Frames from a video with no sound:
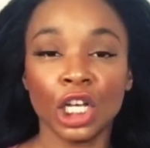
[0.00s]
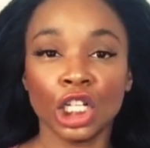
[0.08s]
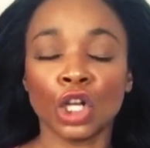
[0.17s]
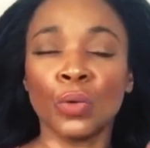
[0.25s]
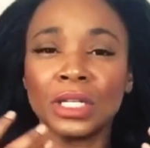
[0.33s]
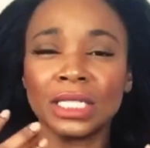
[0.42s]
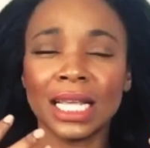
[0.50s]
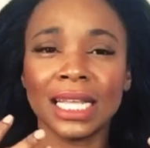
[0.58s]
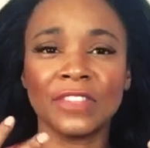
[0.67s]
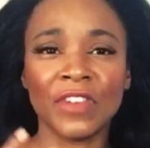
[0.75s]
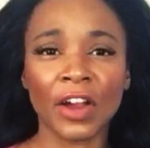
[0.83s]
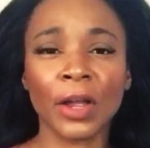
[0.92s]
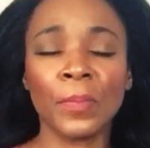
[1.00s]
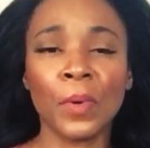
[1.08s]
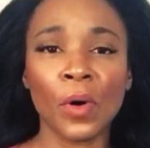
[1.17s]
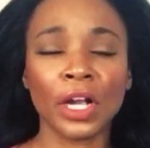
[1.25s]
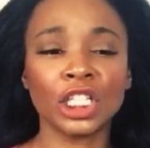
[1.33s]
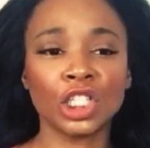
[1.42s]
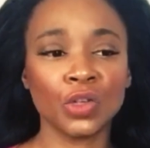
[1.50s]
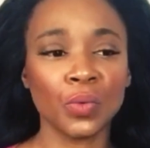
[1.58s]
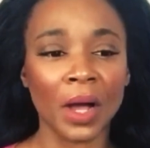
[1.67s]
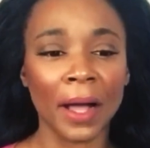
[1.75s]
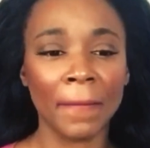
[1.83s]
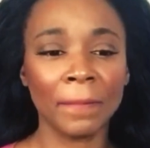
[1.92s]
So it's very important to
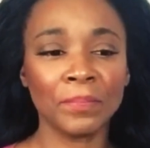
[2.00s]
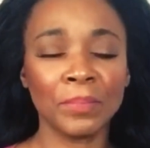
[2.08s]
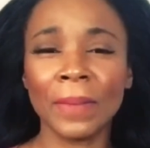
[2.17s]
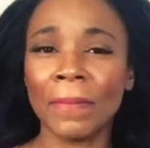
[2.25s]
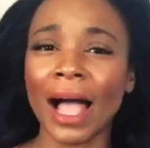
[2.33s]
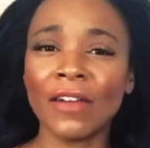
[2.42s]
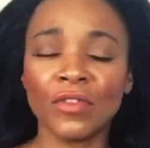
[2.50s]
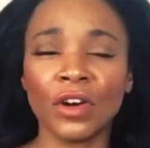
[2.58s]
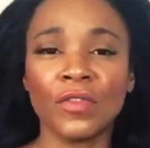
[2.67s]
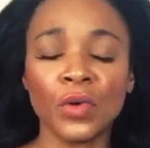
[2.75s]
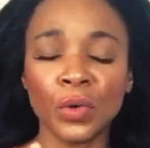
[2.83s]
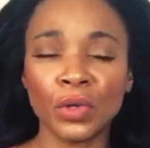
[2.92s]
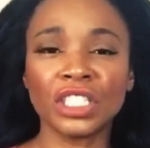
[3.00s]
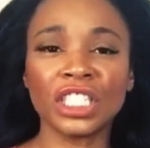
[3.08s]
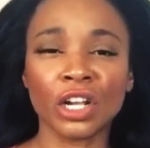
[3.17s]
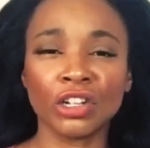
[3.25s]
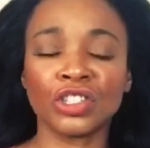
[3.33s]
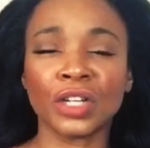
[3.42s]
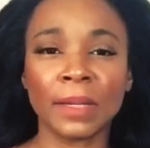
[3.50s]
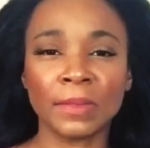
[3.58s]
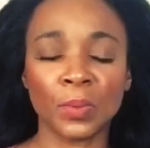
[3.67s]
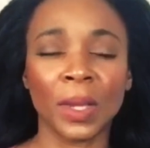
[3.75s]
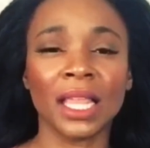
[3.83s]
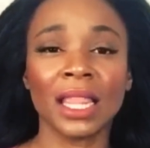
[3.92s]
be mindful of who you share your
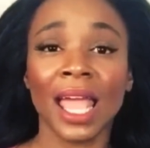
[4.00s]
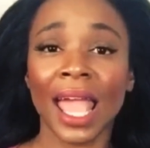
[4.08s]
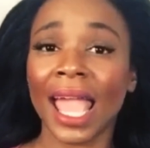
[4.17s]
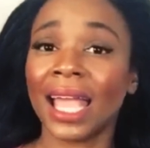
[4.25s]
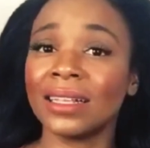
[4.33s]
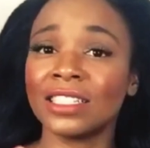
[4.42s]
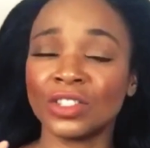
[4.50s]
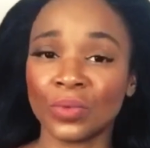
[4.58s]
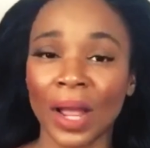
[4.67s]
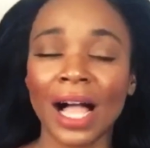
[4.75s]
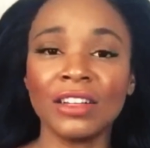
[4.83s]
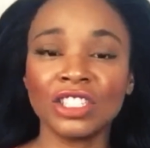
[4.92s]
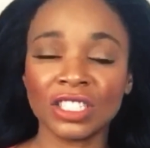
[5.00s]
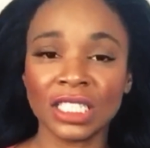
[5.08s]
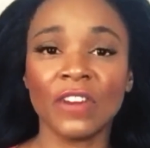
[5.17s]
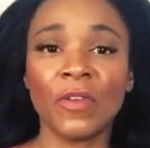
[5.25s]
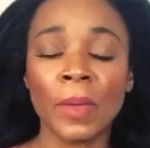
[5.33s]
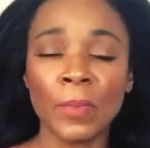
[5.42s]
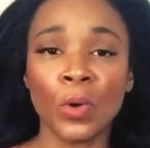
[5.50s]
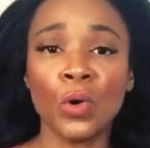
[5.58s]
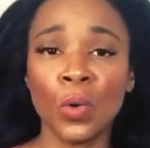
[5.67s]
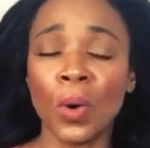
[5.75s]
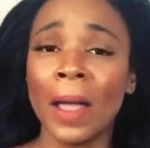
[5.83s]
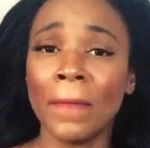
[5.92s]
dreams with, and surround yourself with people
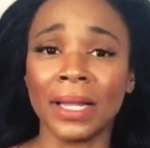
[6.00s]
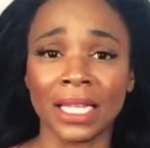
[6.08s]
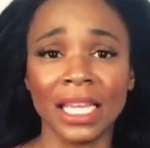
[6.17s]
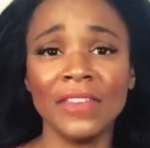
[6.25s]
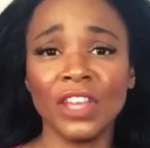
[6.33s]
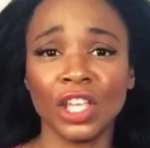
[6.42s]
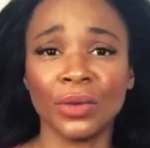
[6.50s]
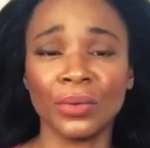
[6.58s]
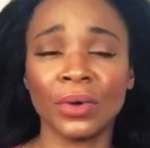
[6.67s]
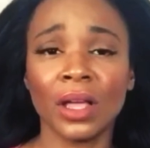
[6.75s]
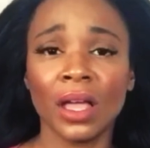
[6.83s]
who believe in you.